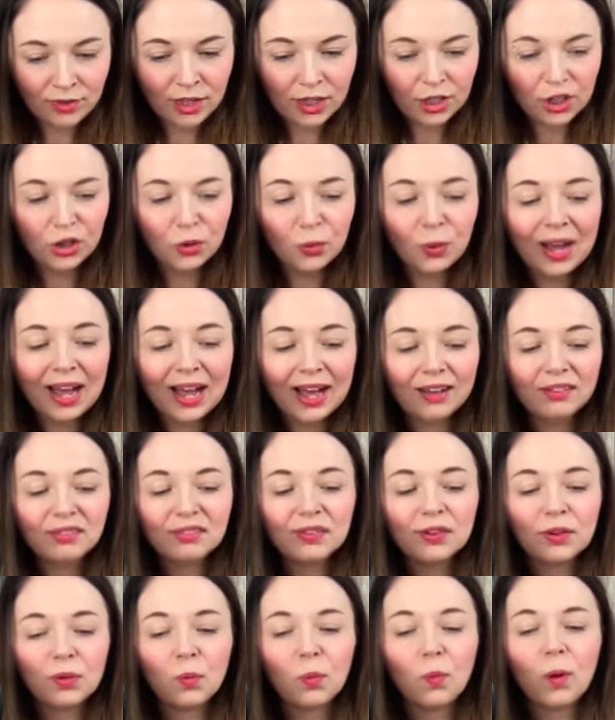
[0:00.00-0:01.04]
you have
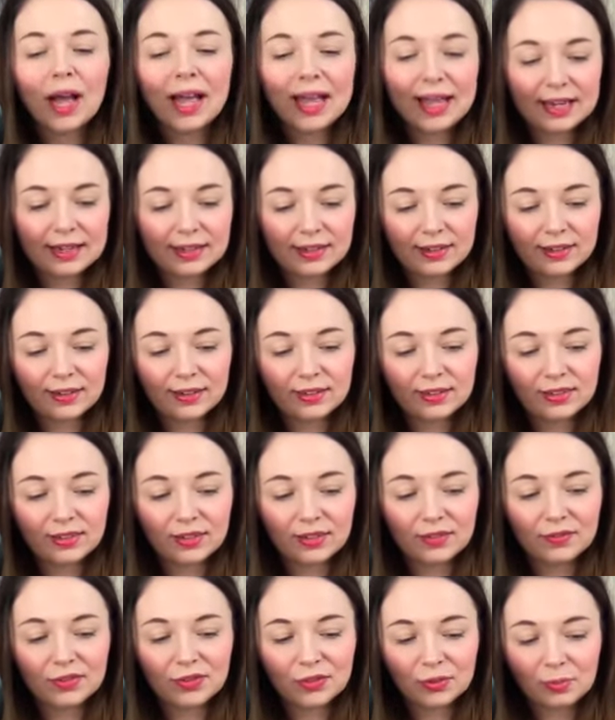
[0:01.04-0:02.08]
an awareness
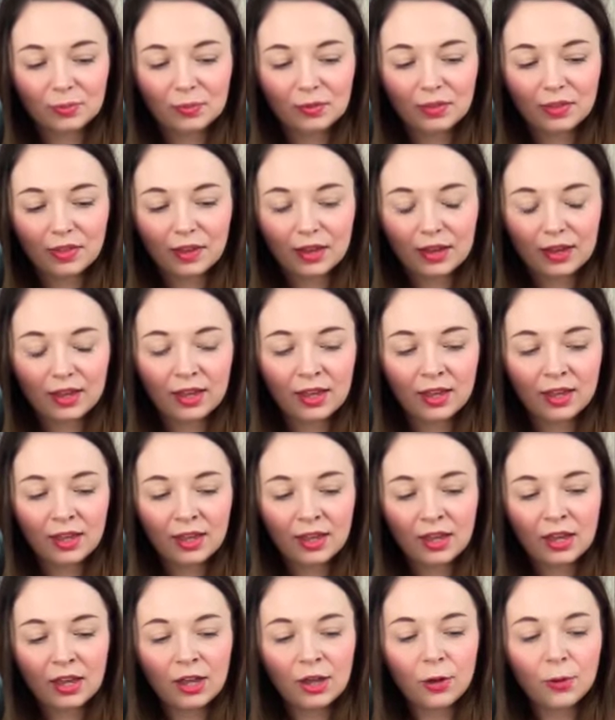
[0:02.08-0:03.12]
of something,
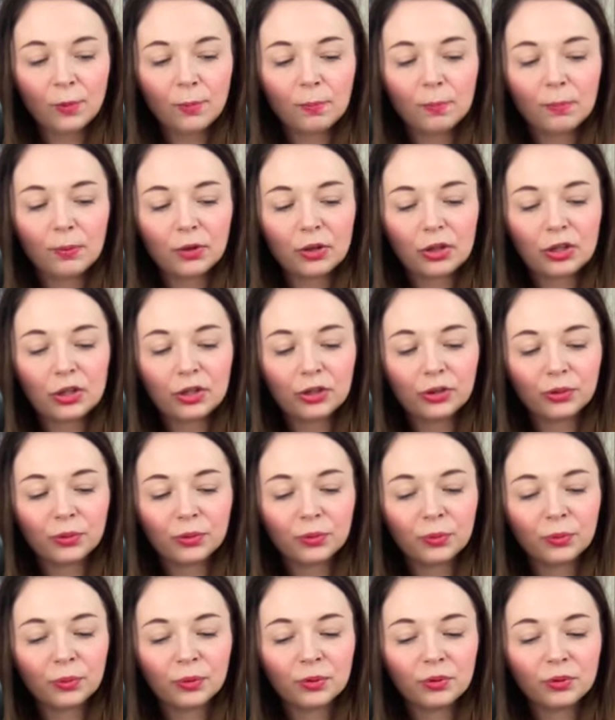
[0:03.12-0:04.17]
but
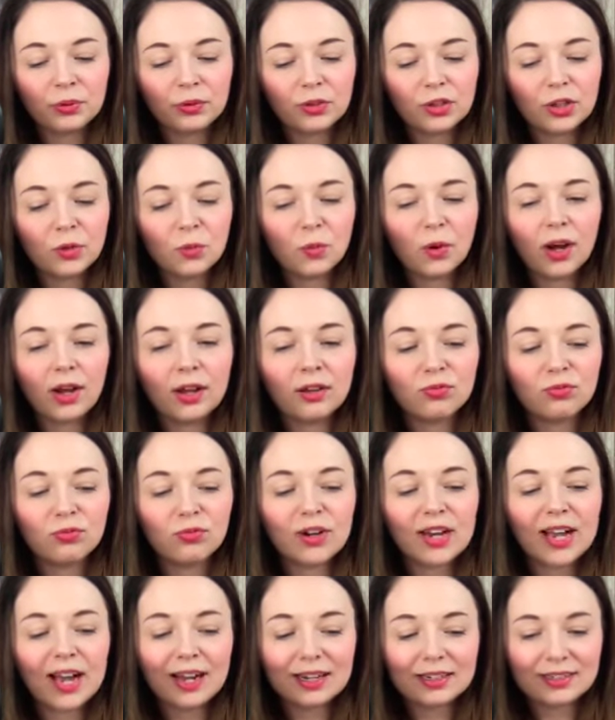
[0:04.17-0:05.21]
you you aren't
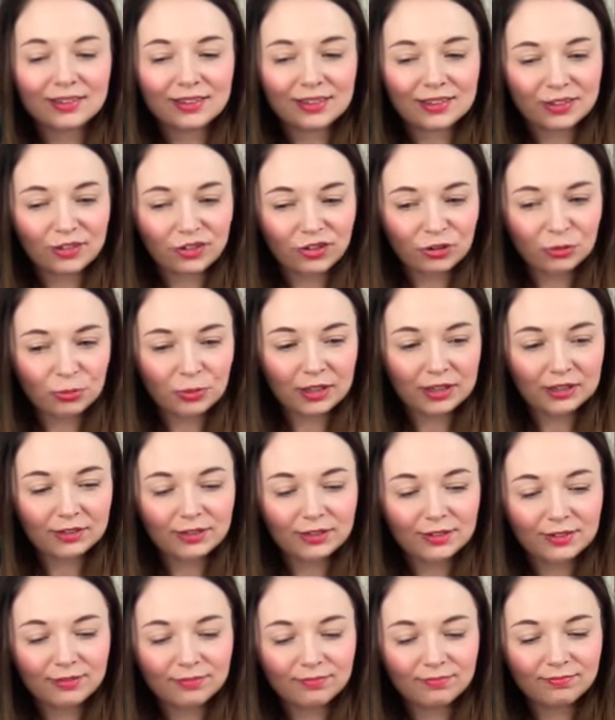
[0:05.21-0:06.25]
reacting to
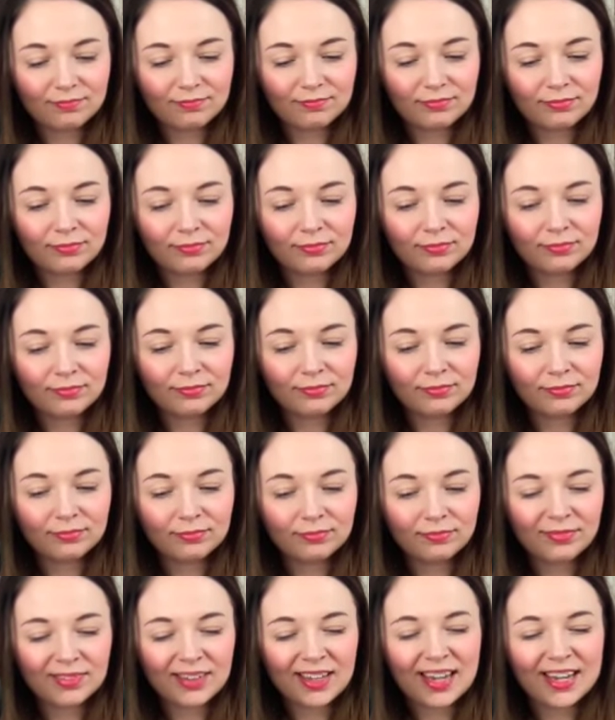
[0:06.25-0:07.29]
it.
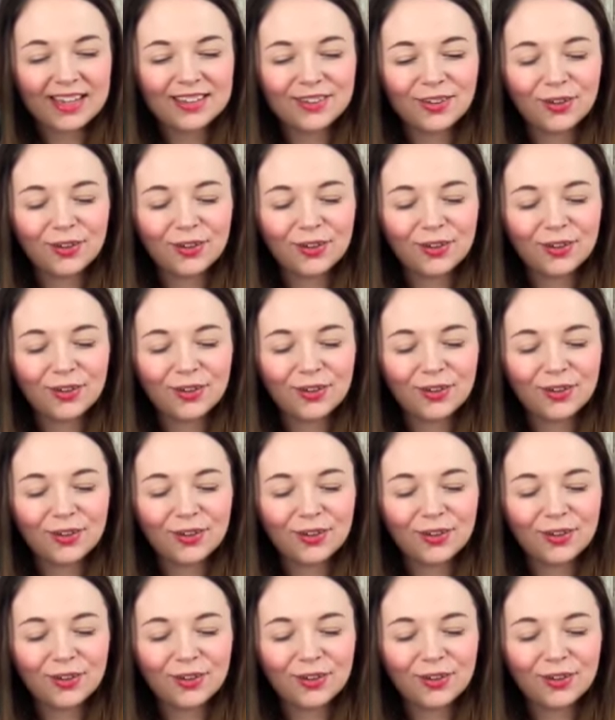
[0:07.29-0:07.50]
It's